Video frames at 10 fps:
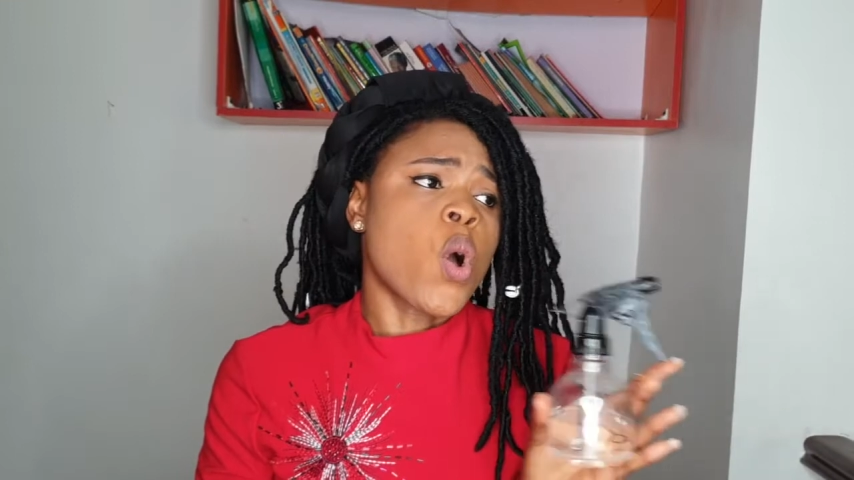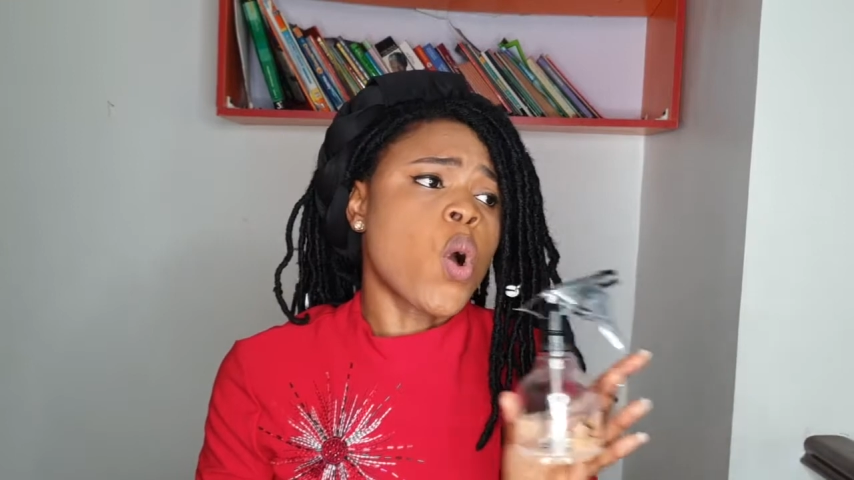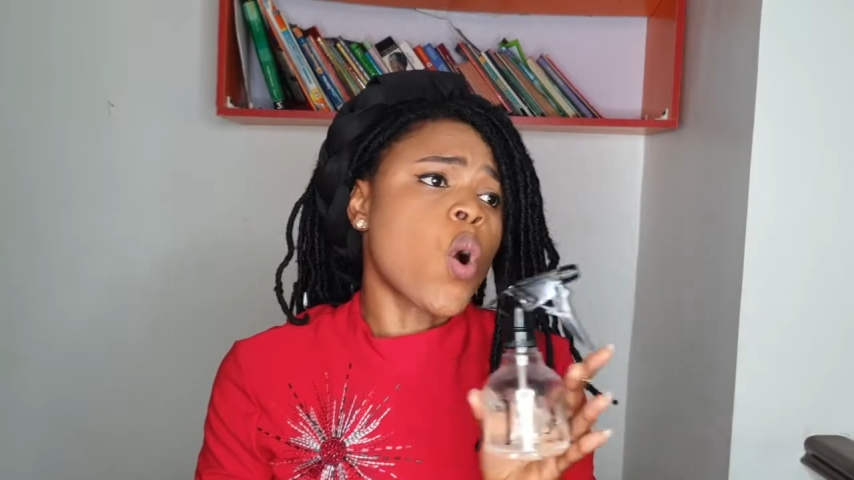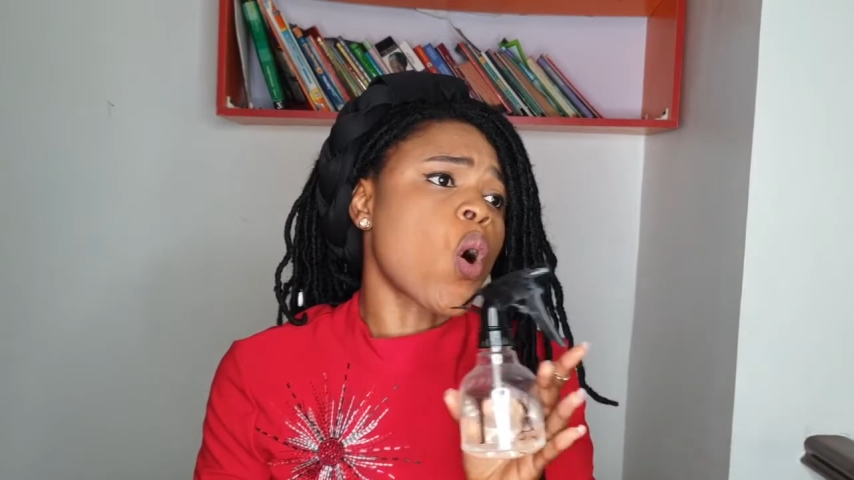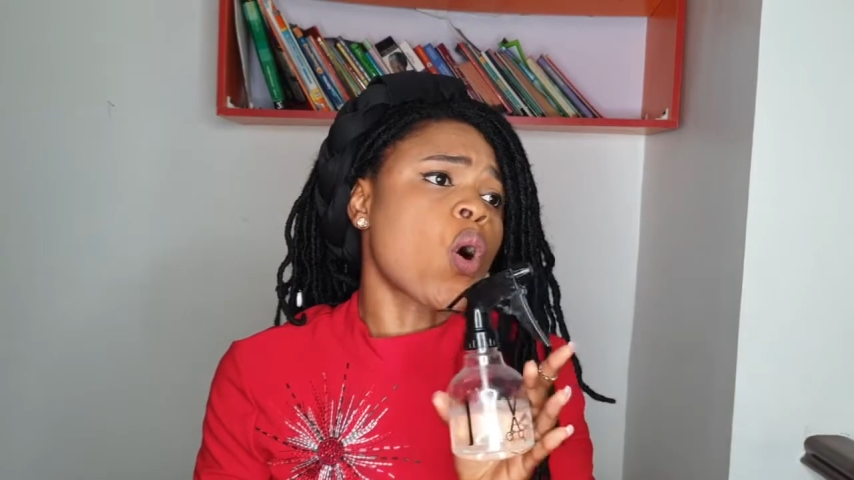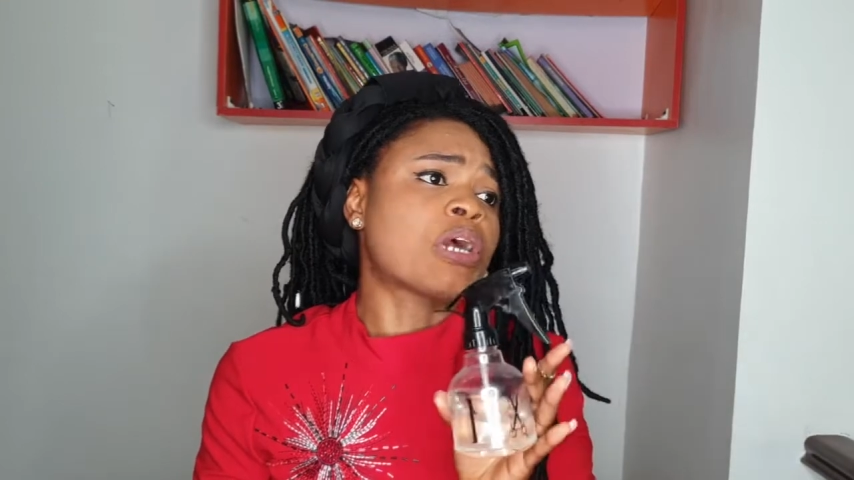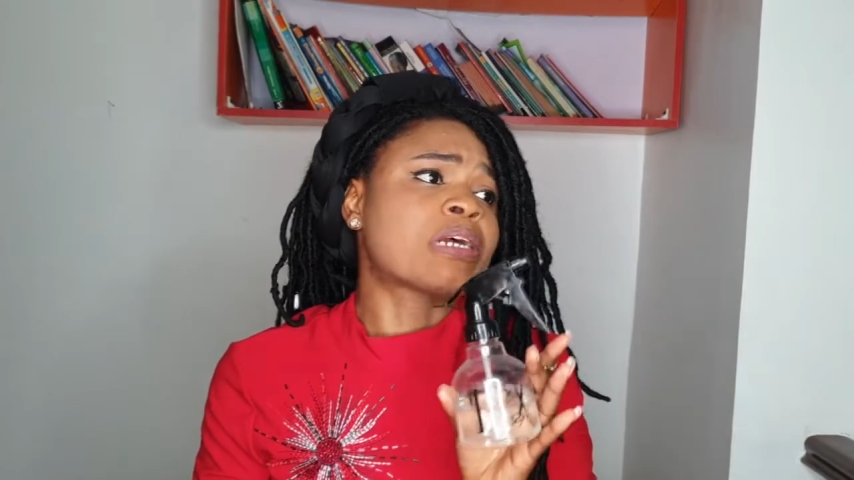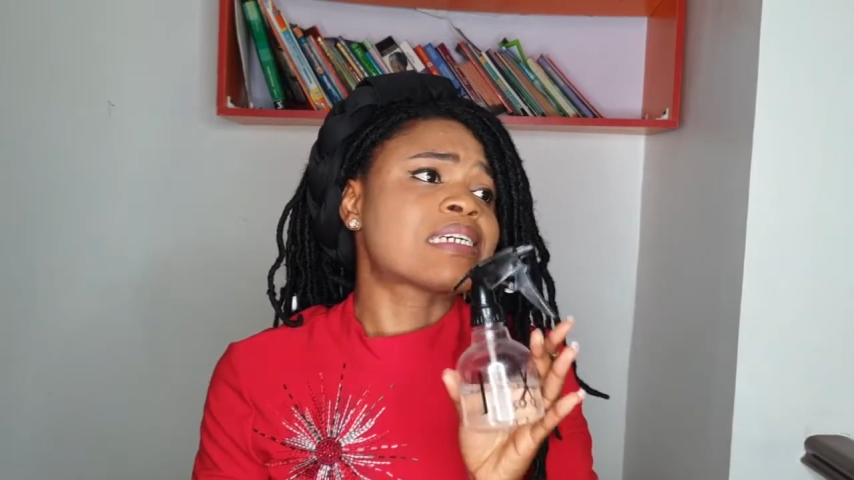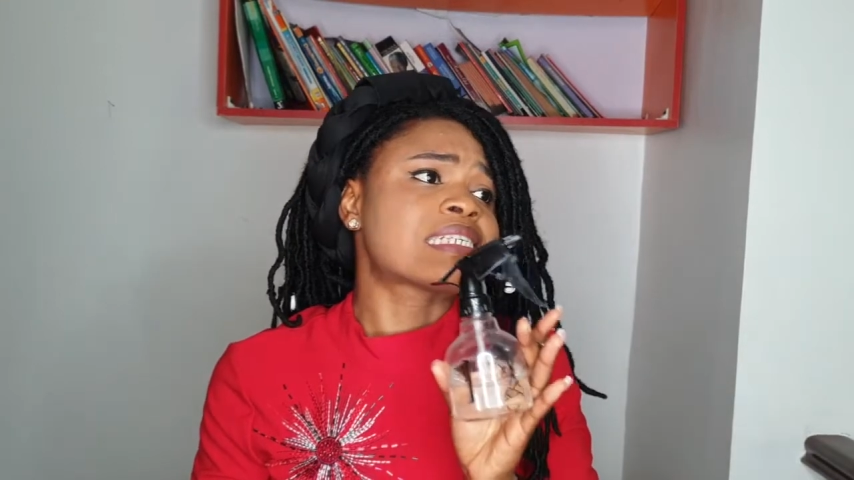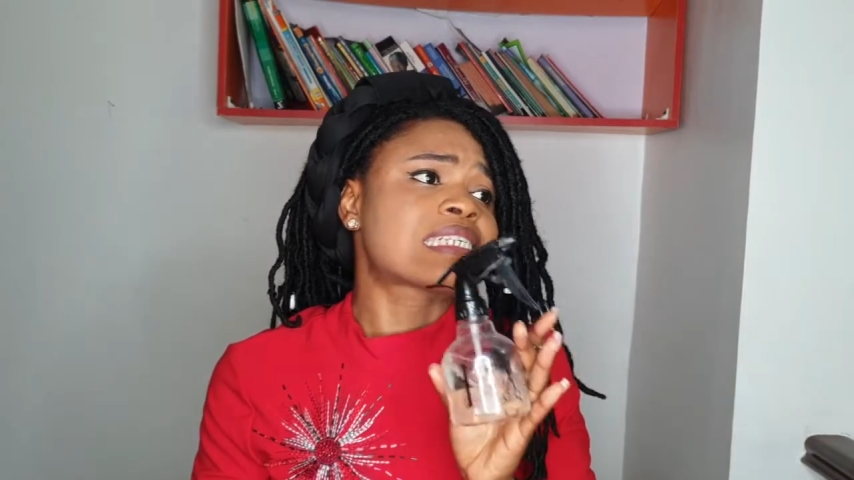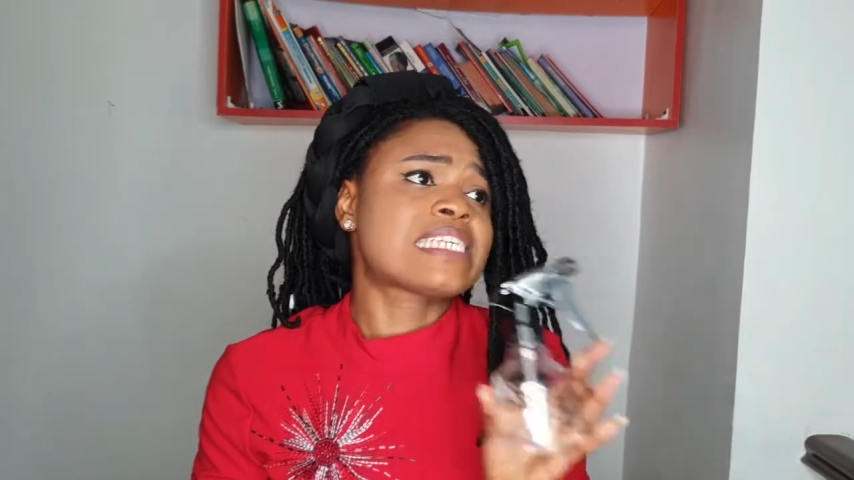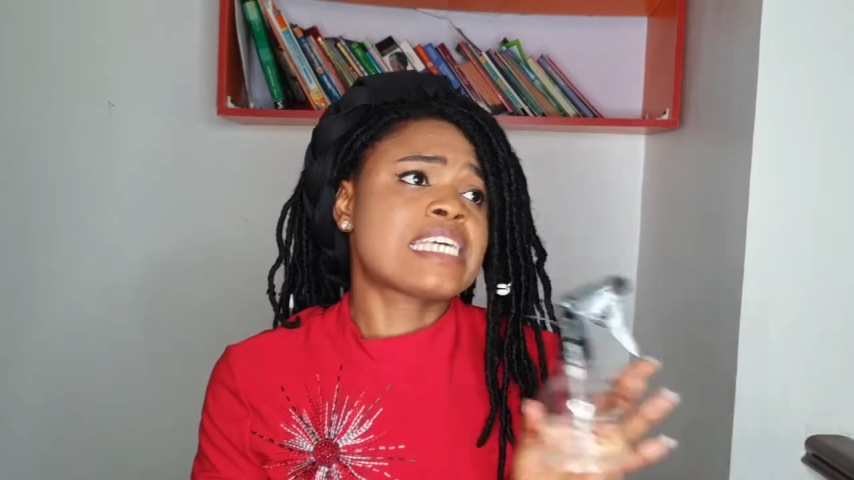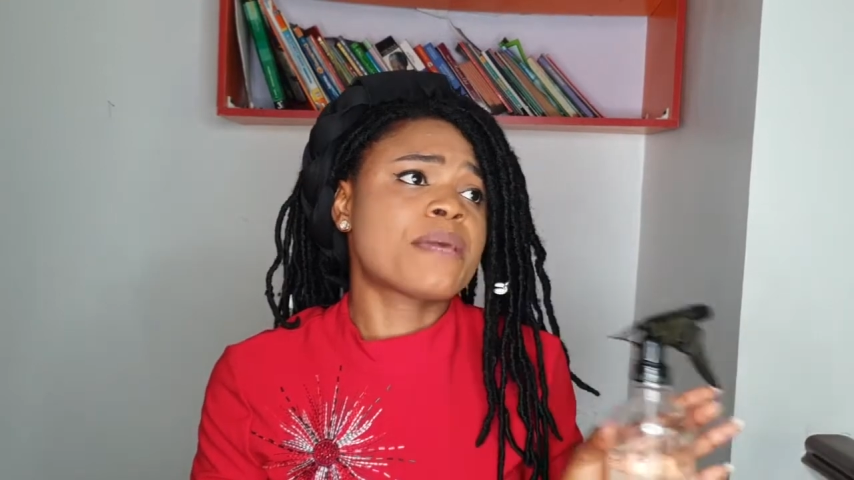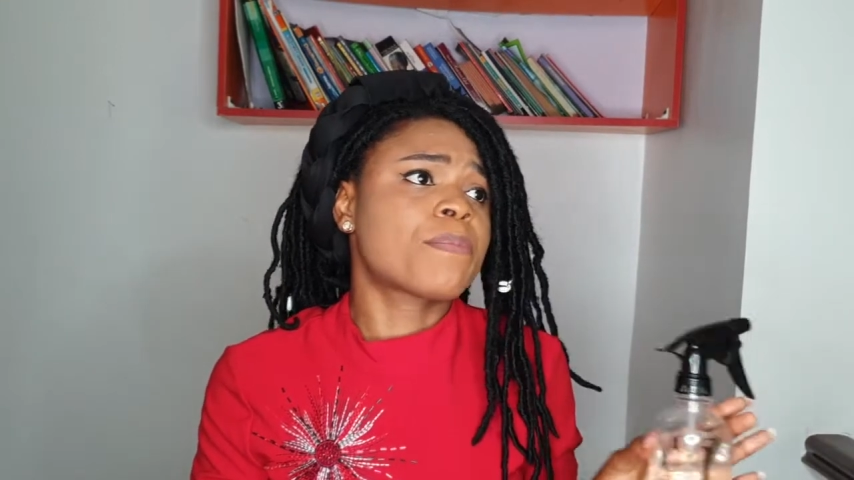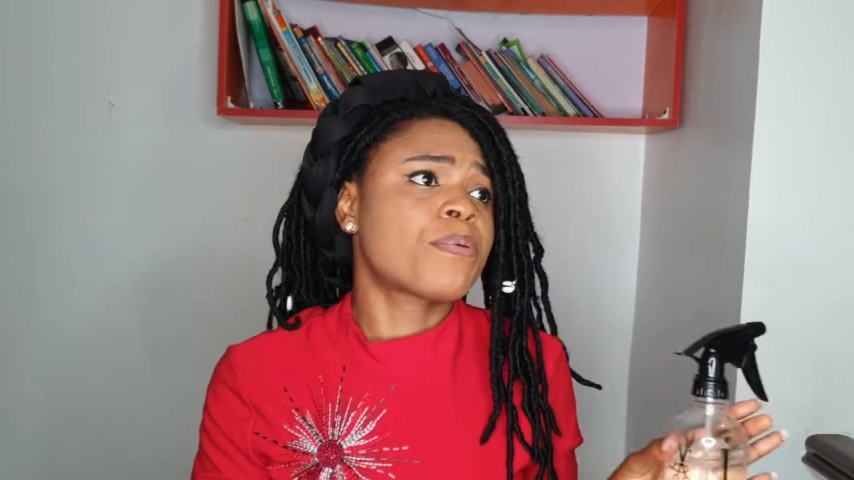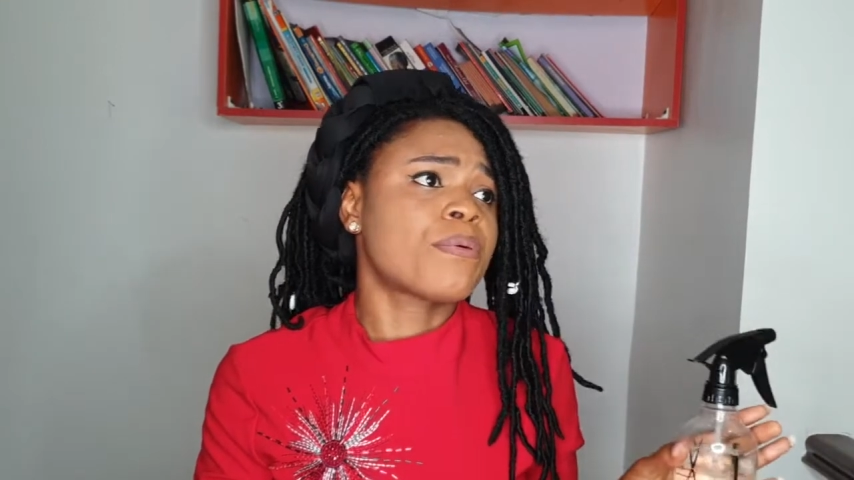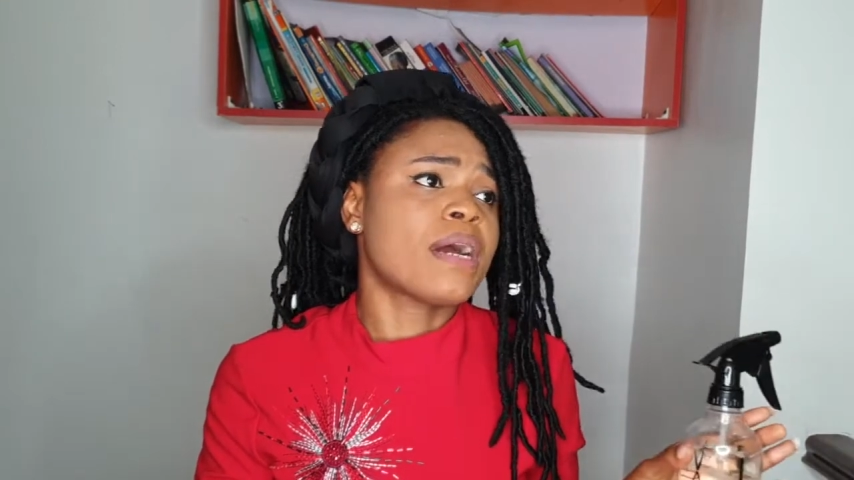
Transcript: or skip